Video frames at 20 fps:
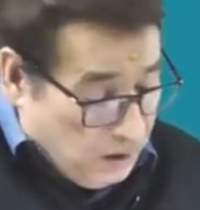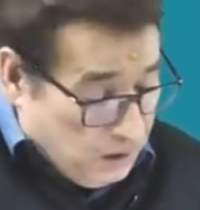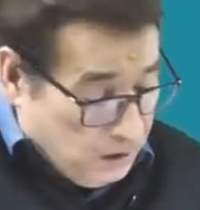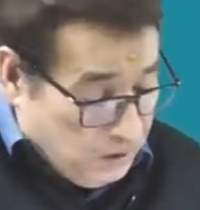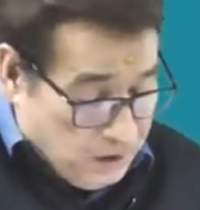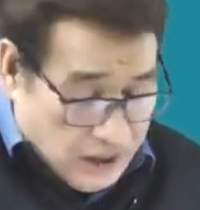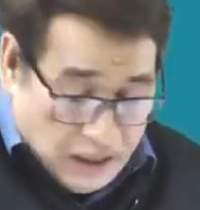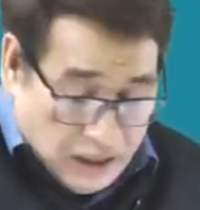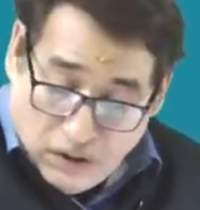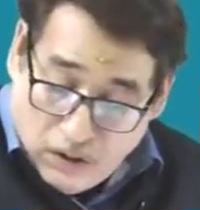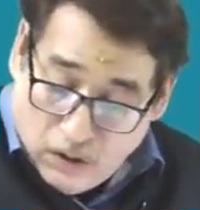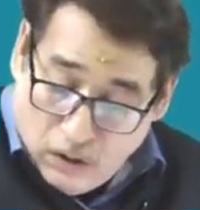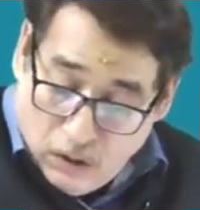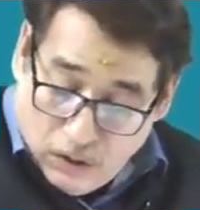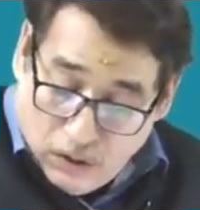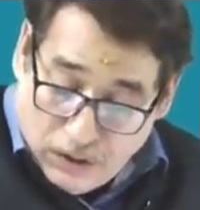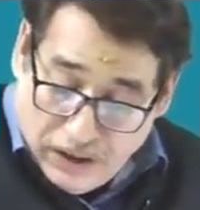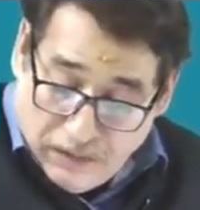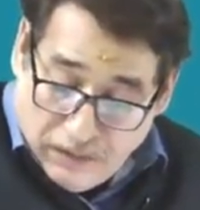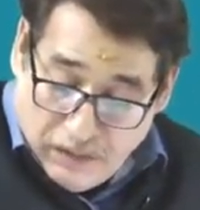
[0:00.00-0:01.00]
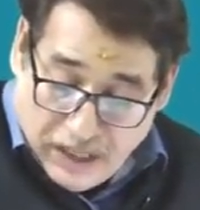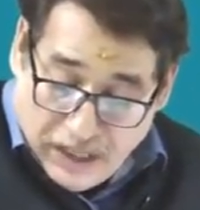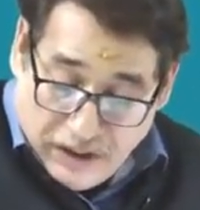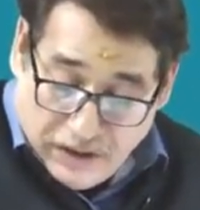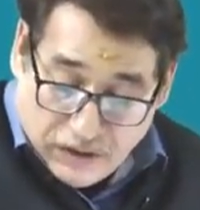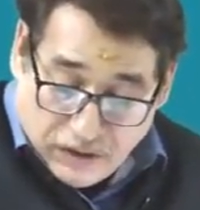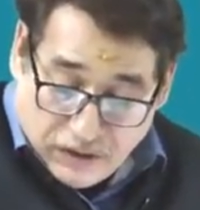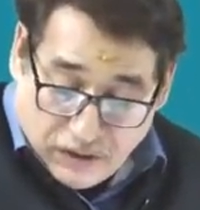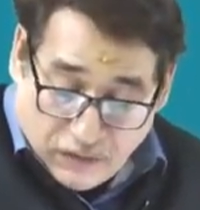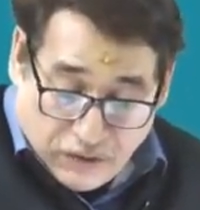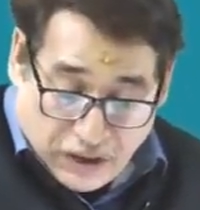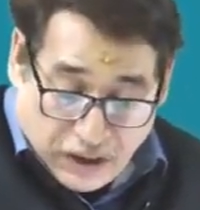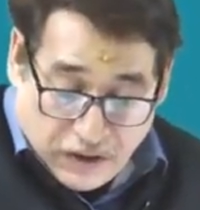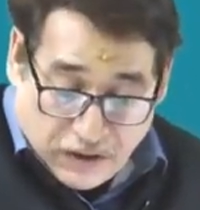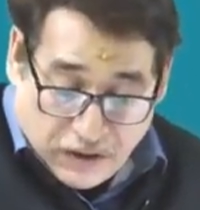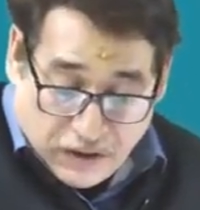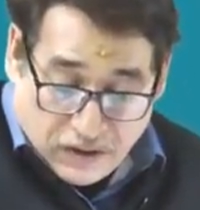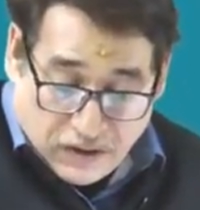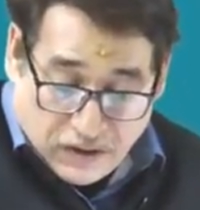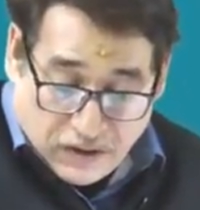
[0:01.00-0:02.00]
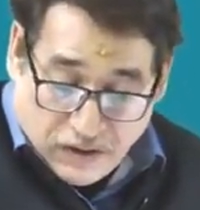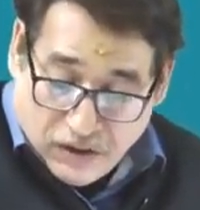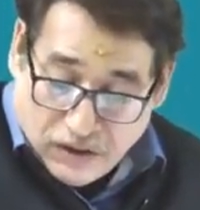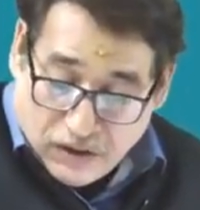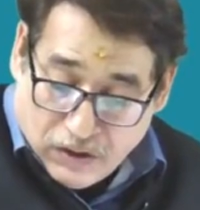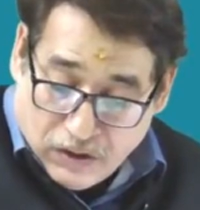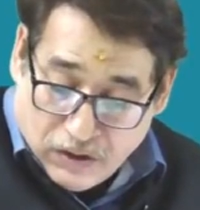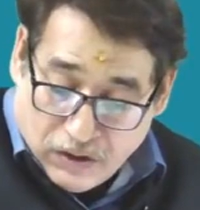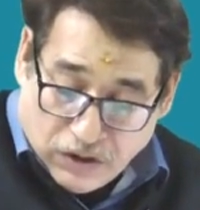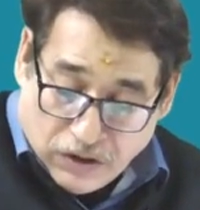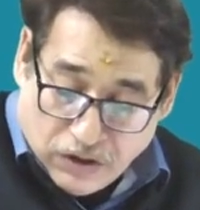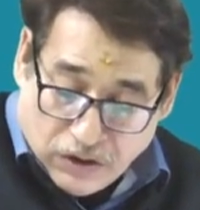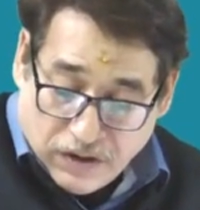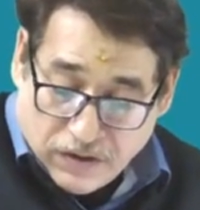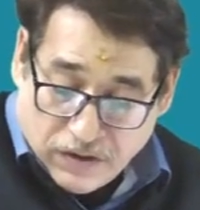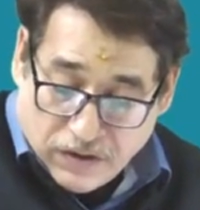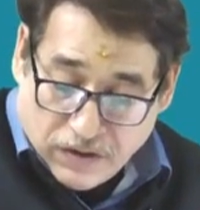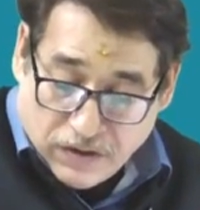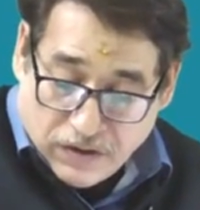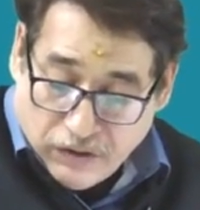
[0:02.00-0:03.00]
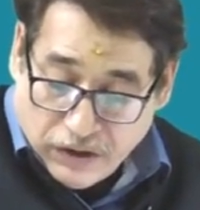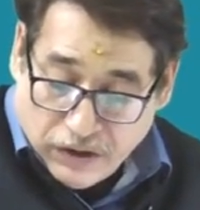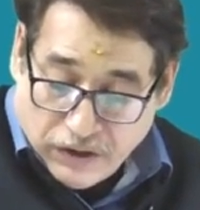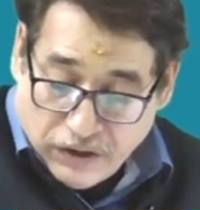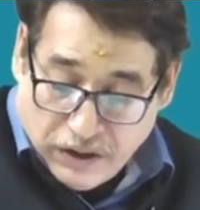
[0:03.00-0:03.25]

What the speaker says: Then closing balance of debtors in this question is given.